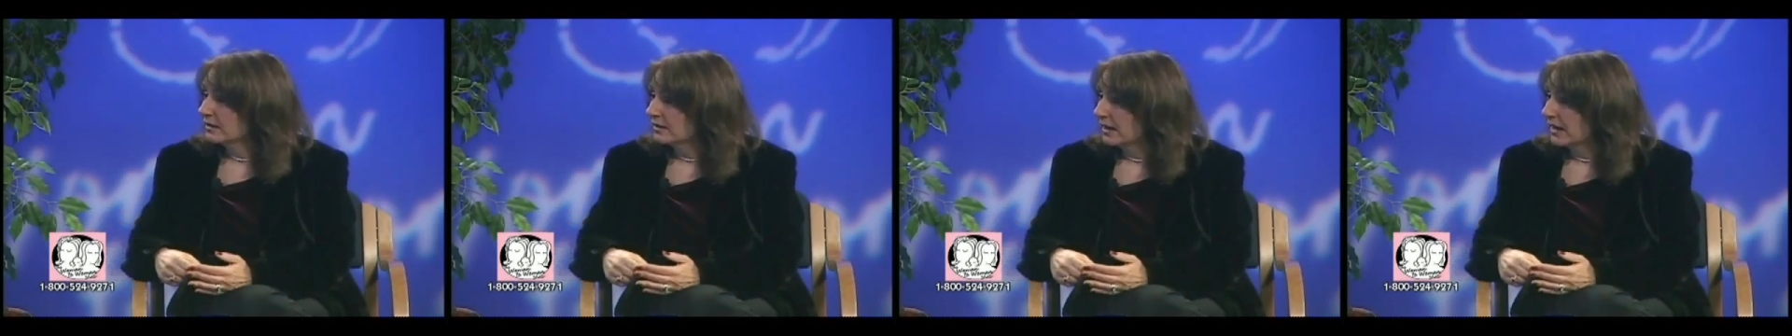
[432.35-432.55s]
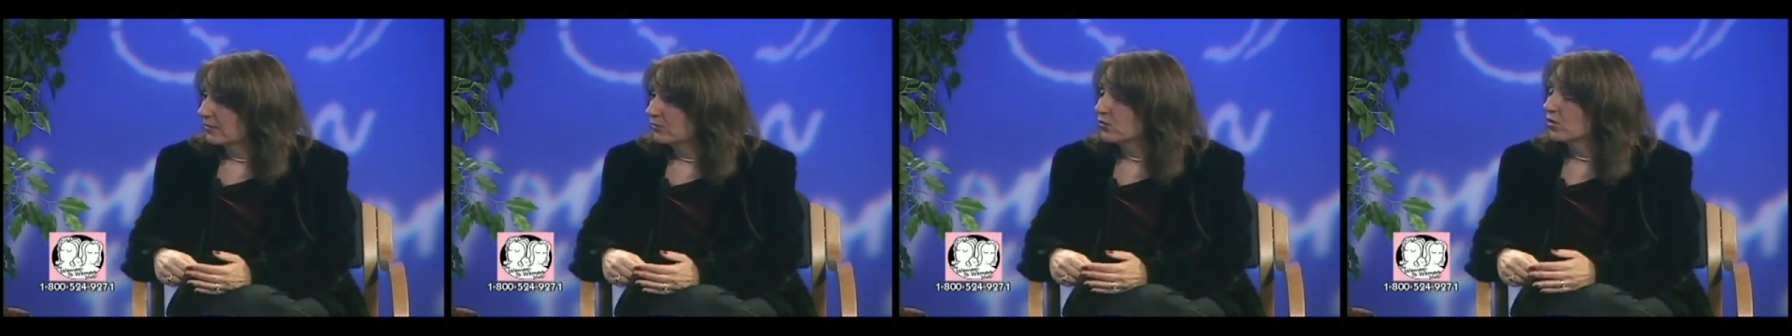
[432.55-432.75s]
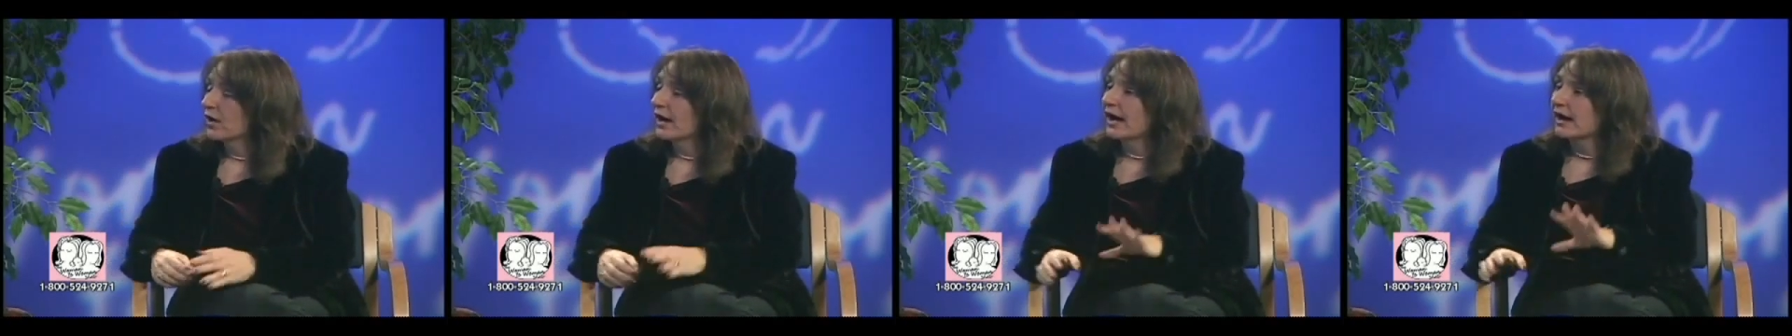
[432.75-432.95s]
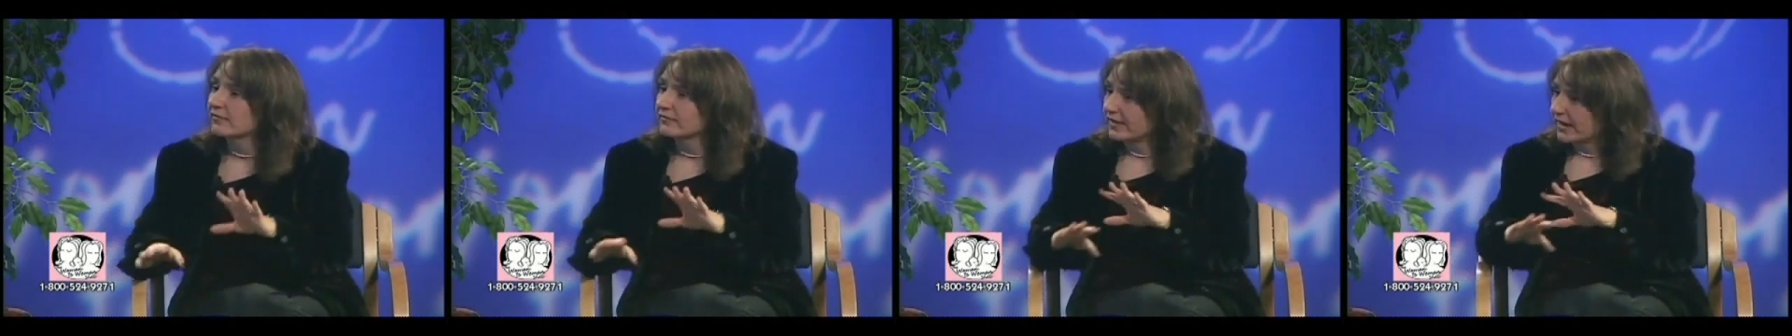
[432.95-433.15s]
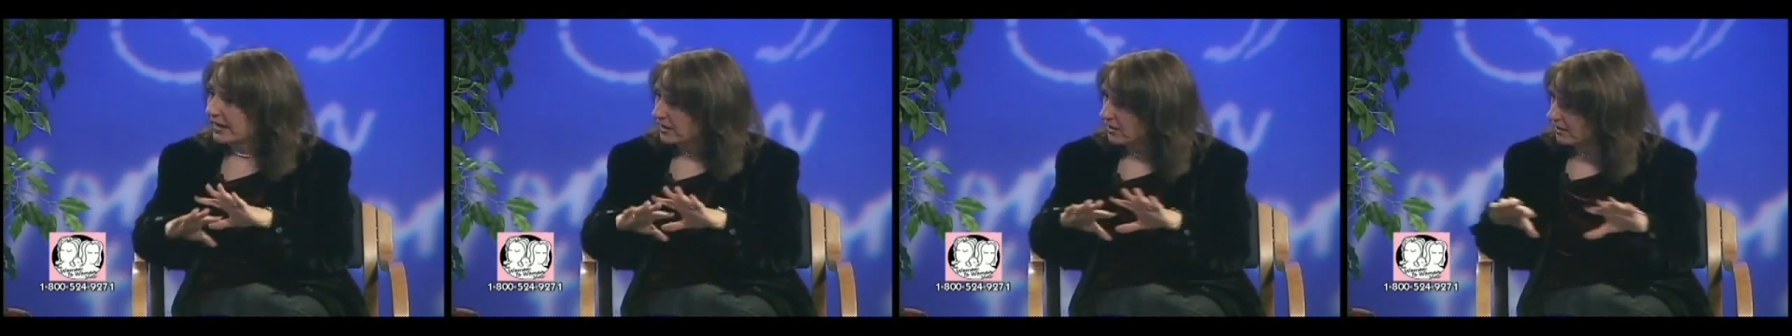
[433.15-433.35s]
and we'll
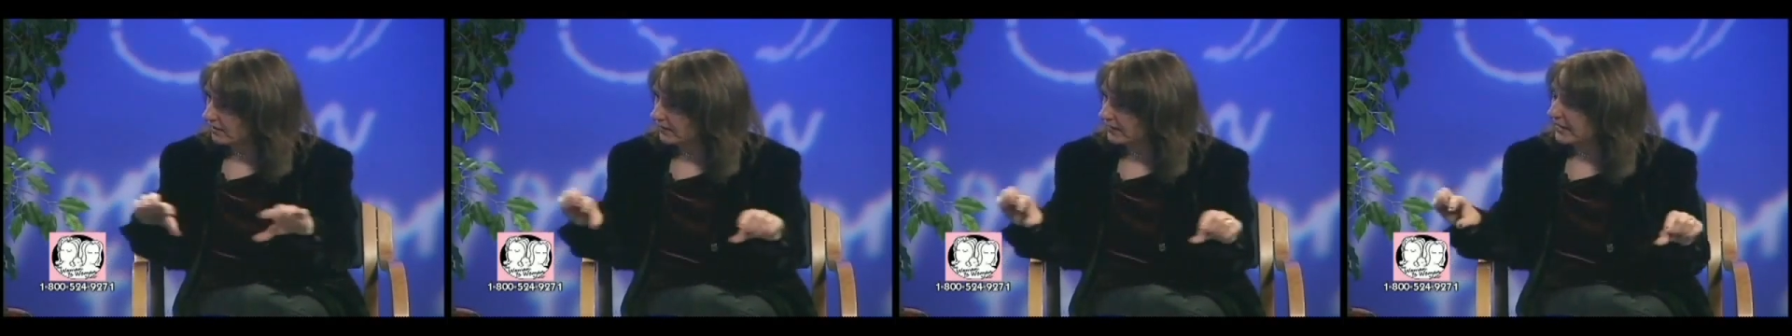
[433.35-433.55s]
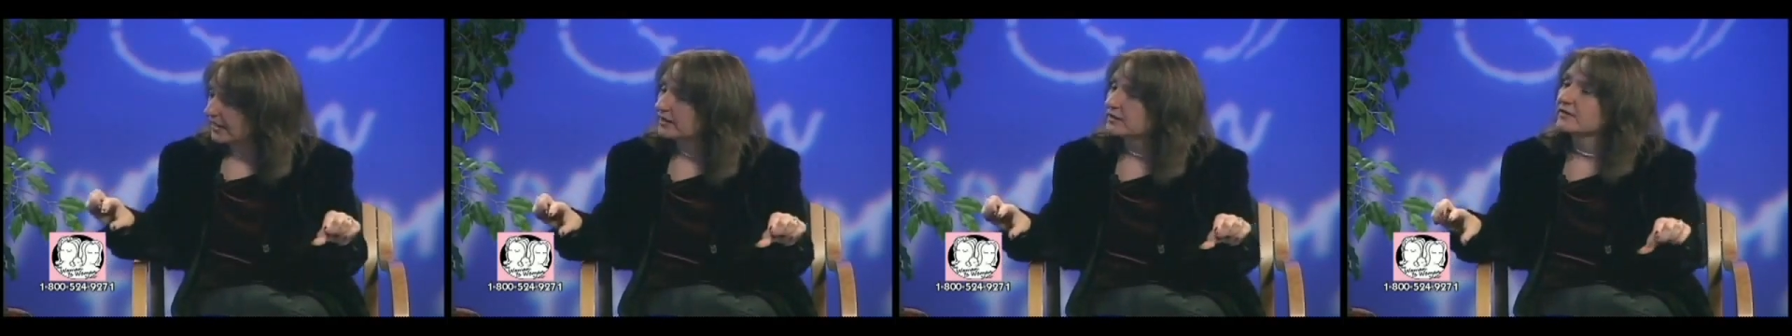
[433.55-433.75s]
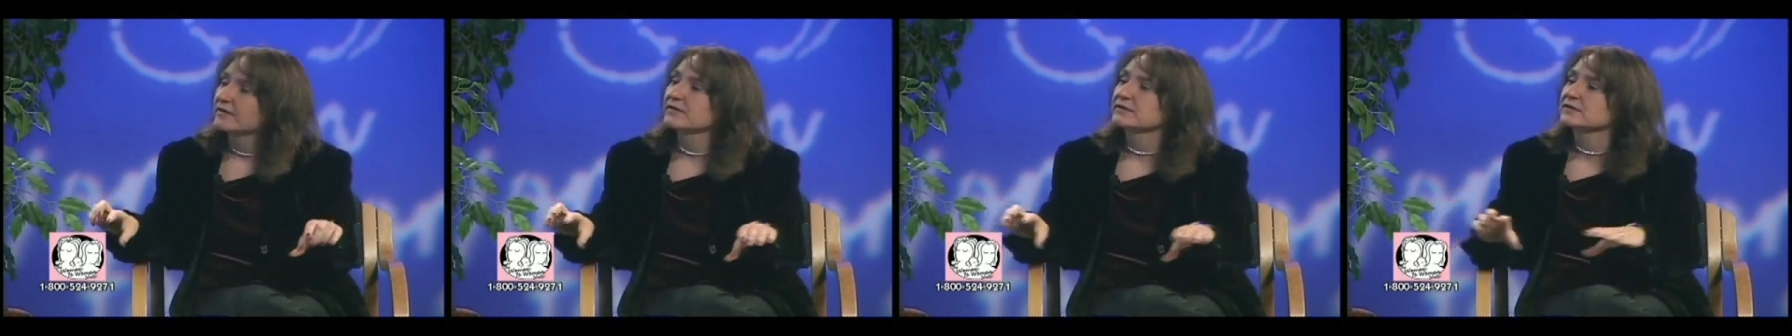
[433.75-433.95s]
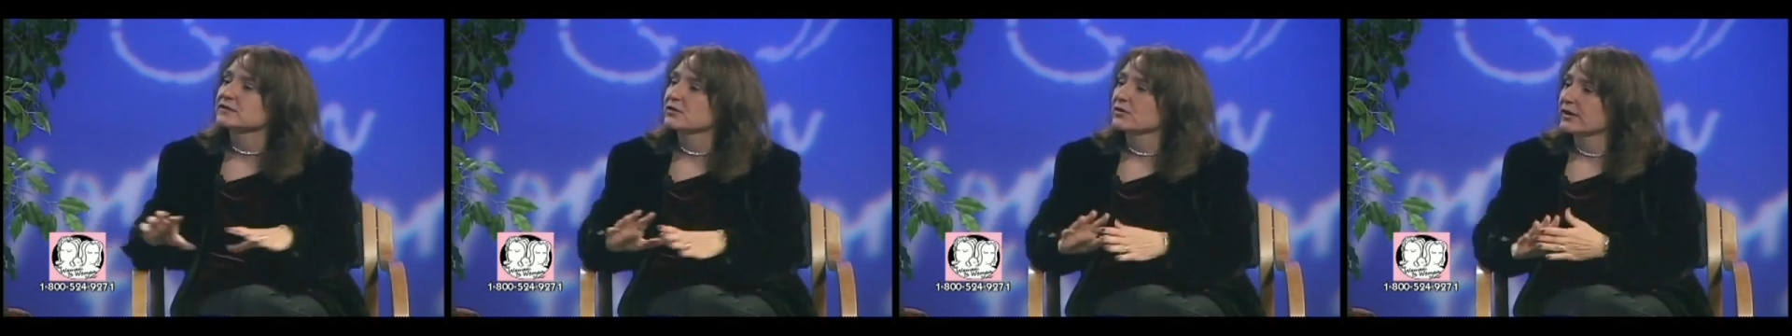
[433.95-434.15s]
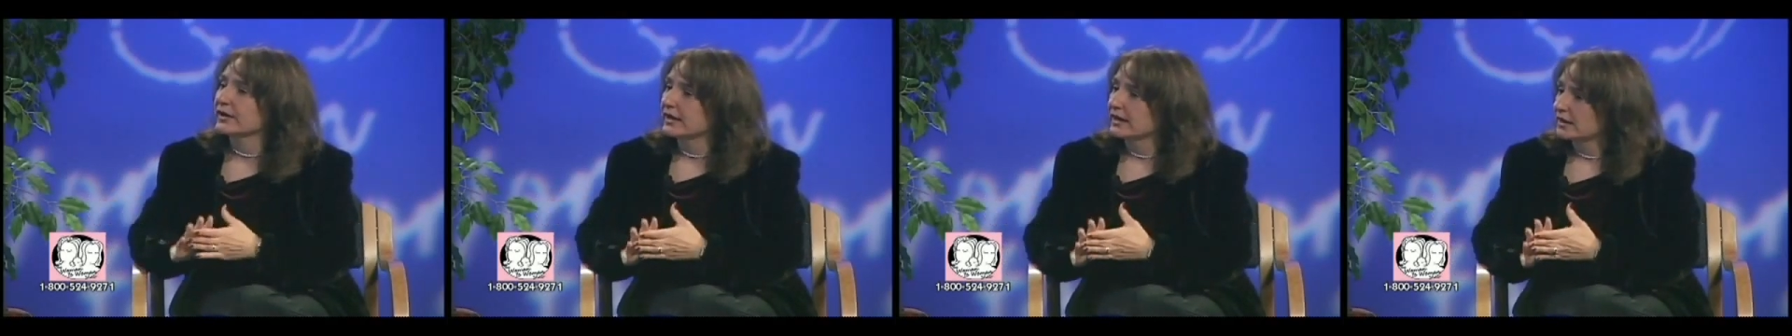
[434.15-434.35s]
have that on the end of the
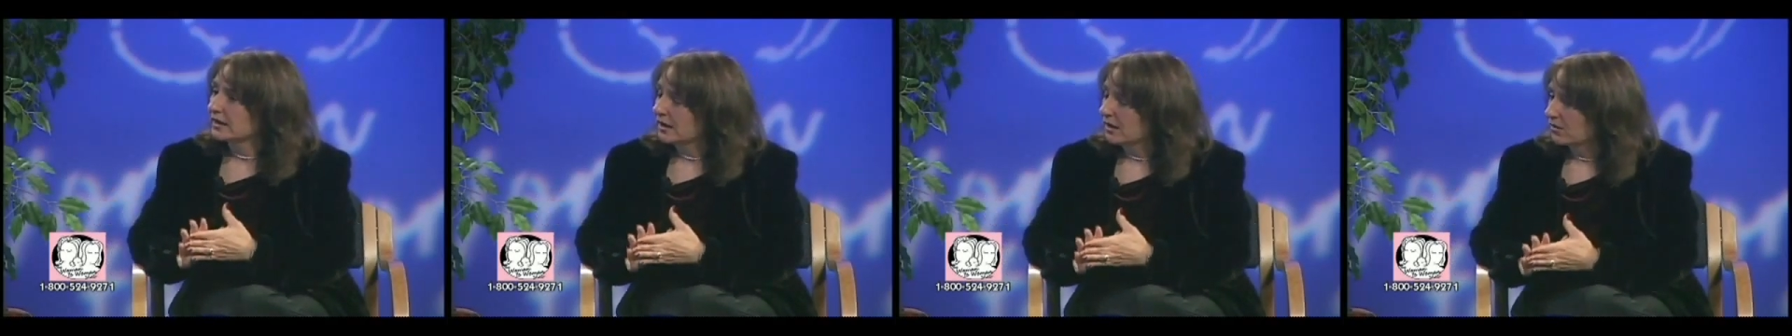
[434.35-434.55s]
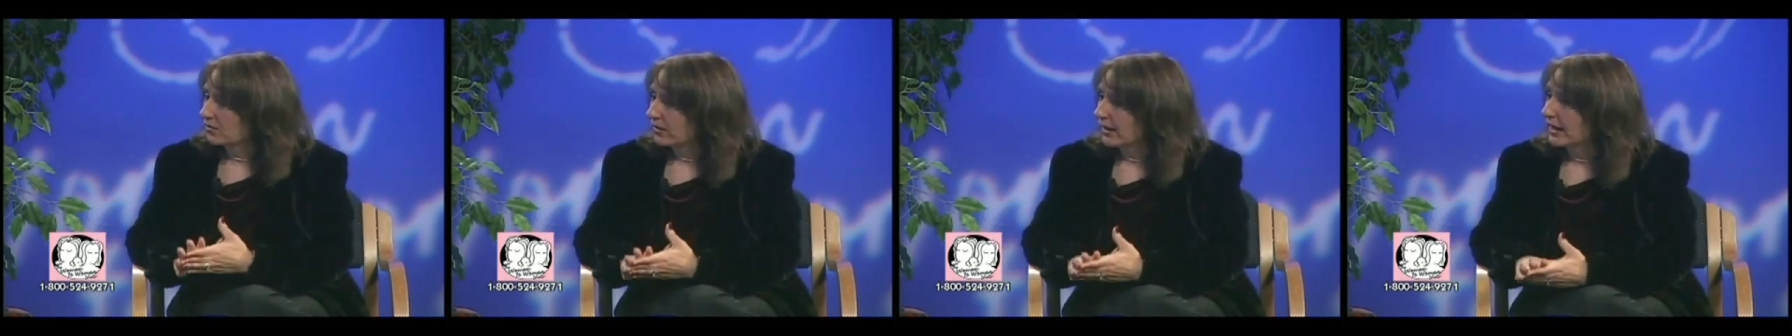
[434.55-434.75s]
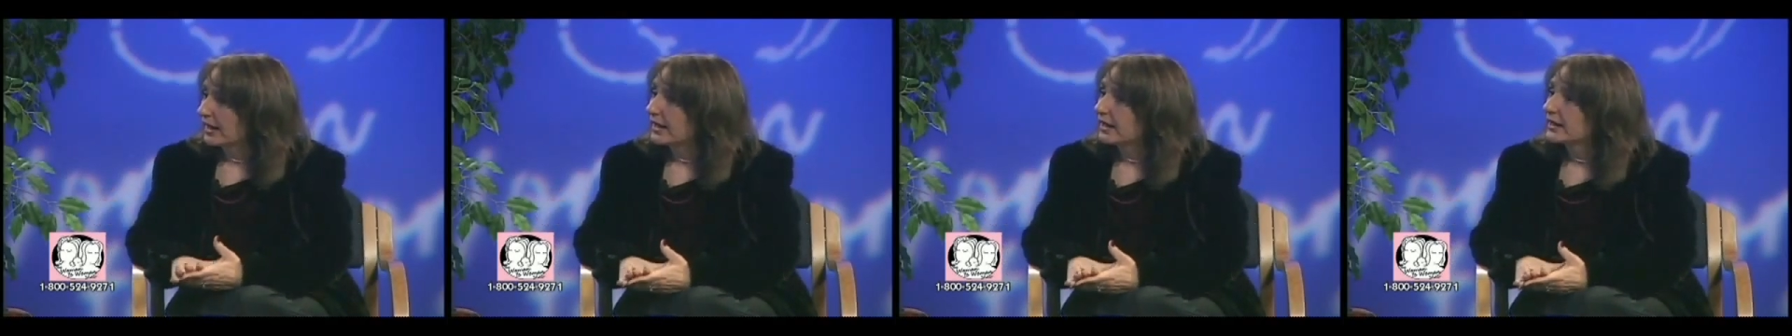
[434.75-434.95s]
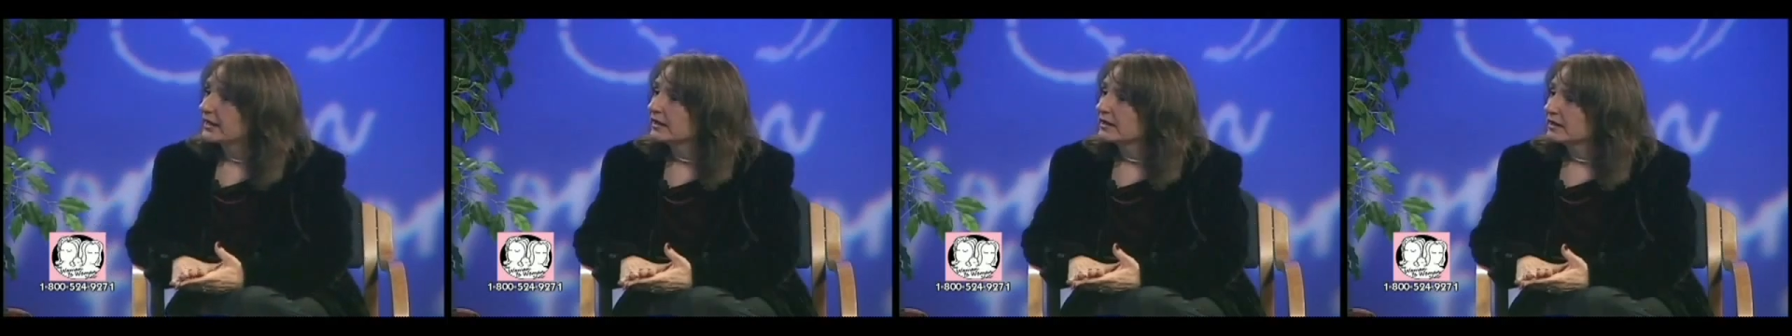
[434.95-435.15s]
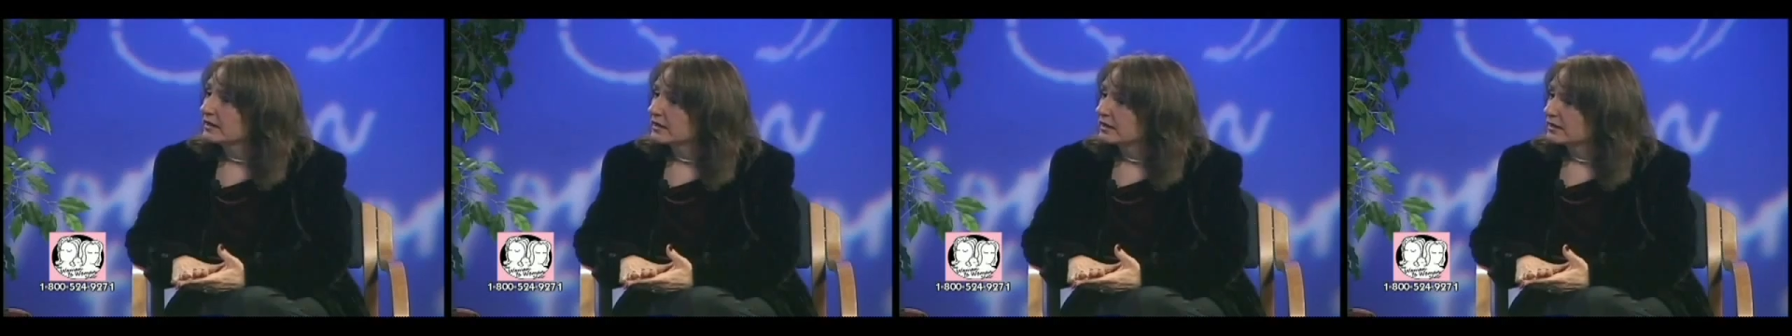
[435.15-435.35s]
okay. screen. Okay,
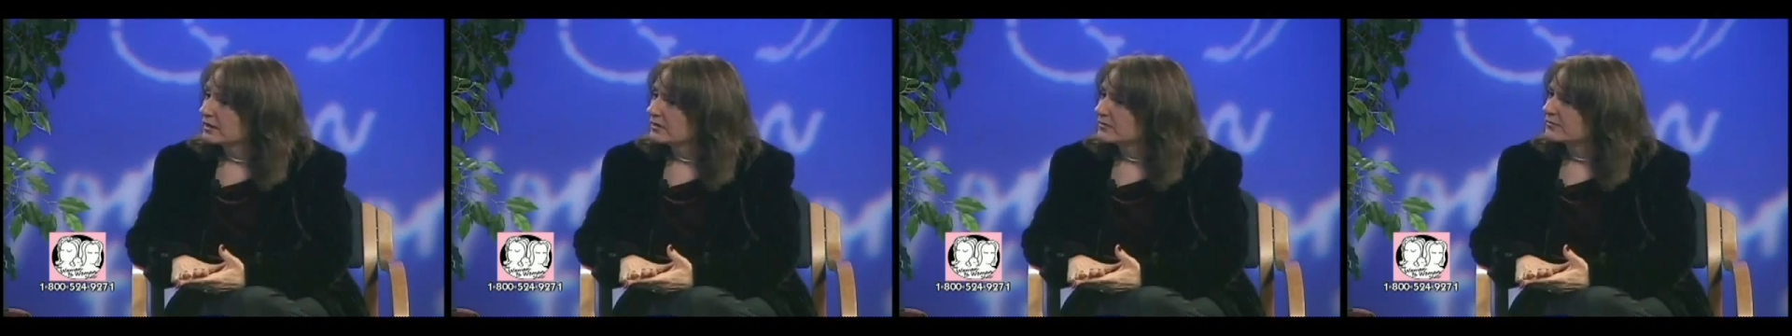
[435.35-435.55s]
just go